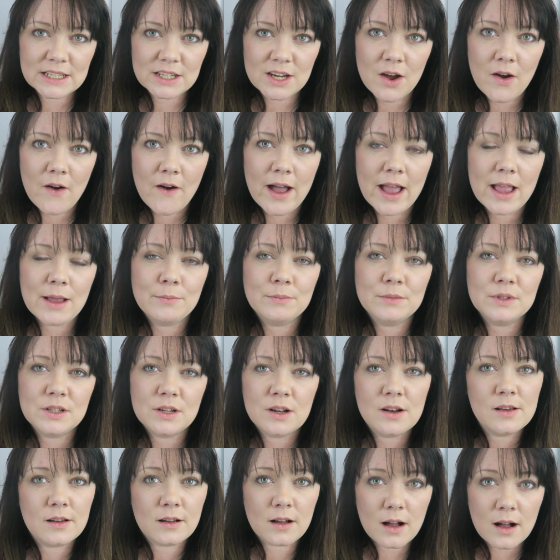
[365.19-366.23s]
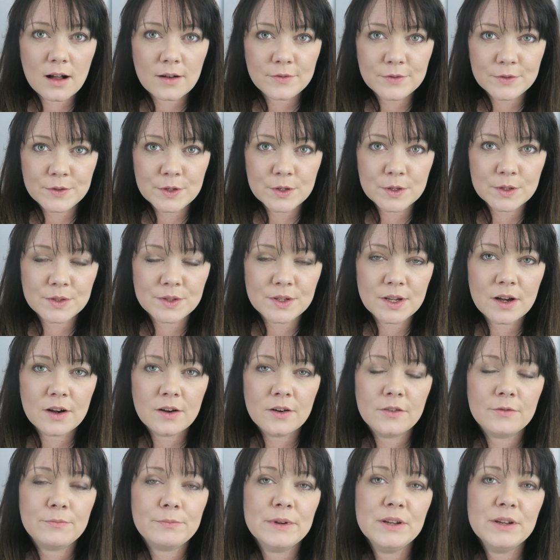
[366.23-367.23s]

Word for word: time to look after yourself,